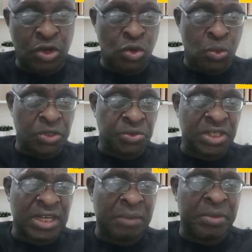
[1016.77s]
don't know what you
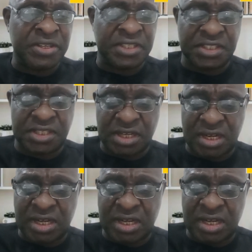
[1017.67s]
think about this